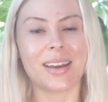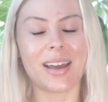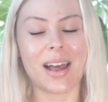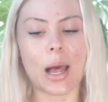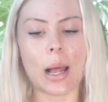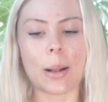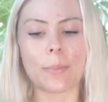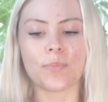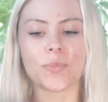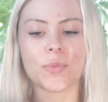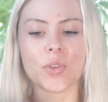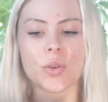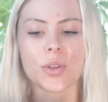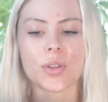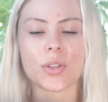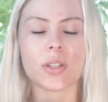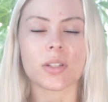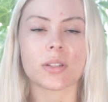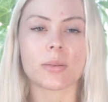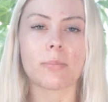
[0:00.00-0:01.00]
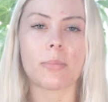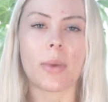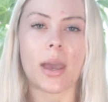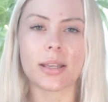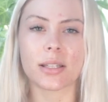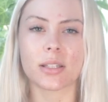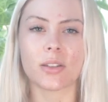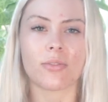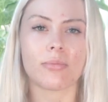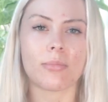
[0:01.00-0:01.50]
So this is a
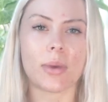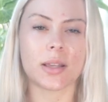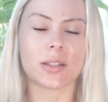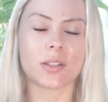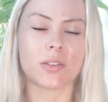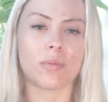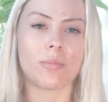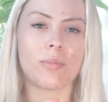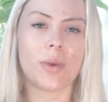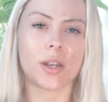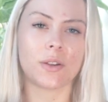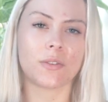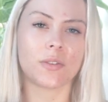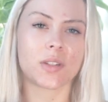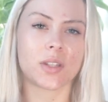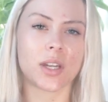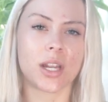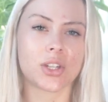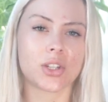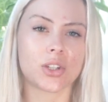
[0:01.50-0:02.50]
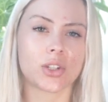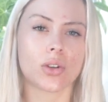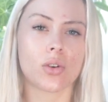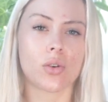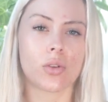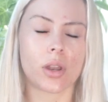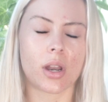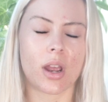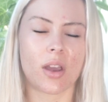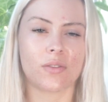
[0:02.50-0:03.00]
massive manifestation
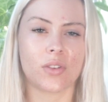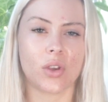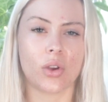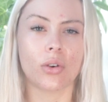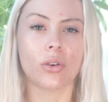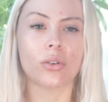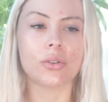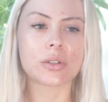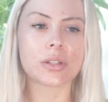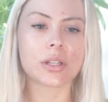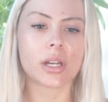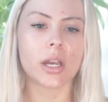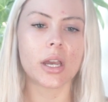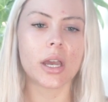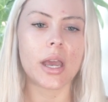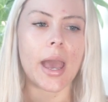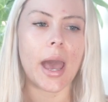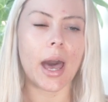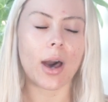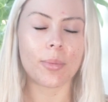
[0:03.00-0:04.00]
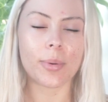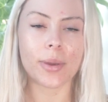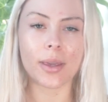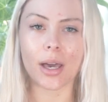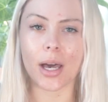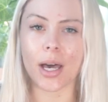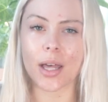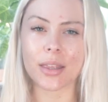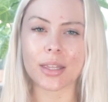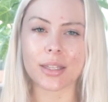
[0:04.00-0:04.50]
tool that I've used, helping
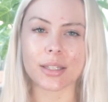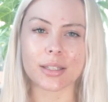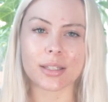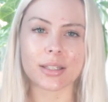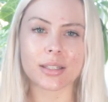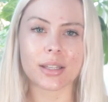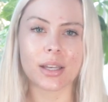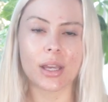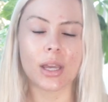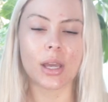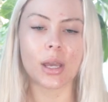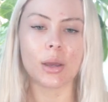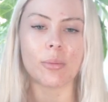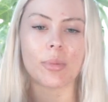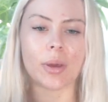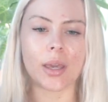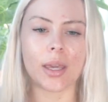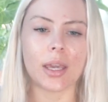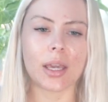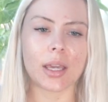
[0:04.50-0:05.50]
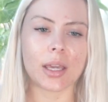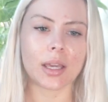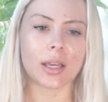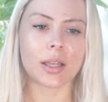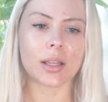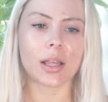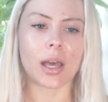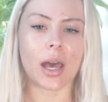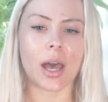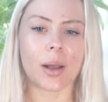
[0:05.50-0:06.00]
others,
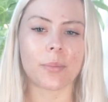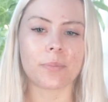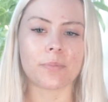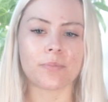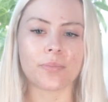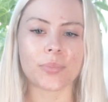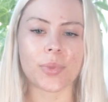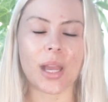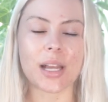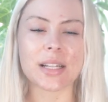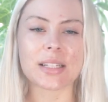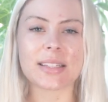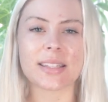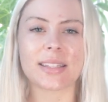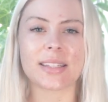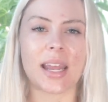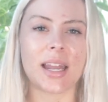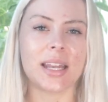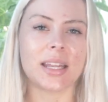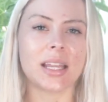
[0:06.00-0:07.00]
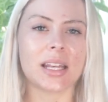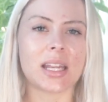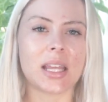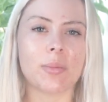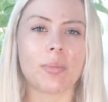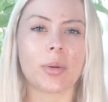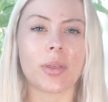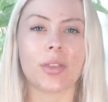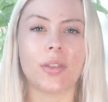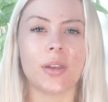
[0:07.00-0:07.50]
being understanding and
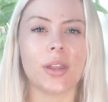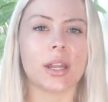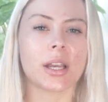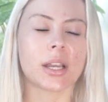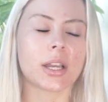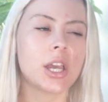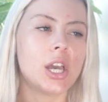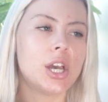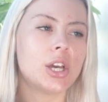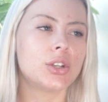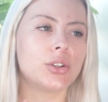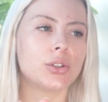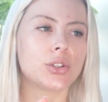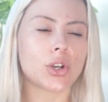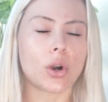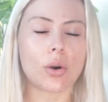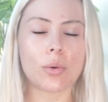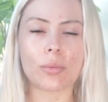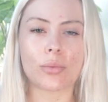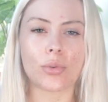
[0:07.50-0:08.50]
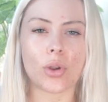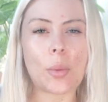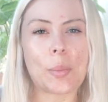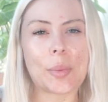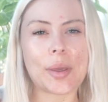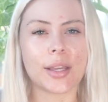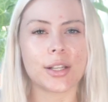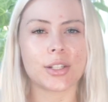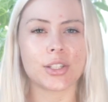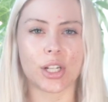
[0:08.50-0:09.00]
empathetic, not
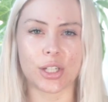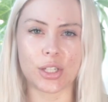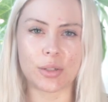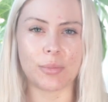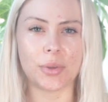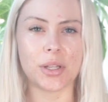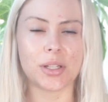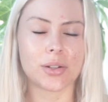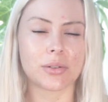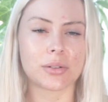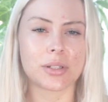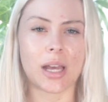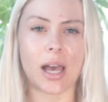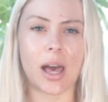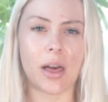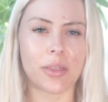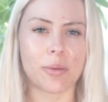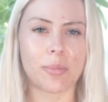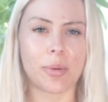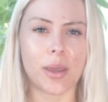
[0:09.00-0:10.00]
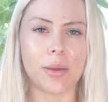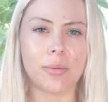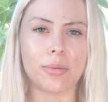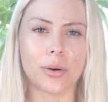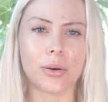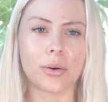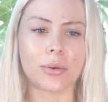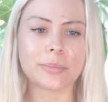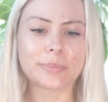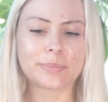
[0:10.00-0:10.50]
being judgmental to other
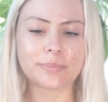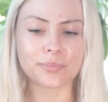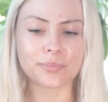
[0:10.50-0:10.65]
people,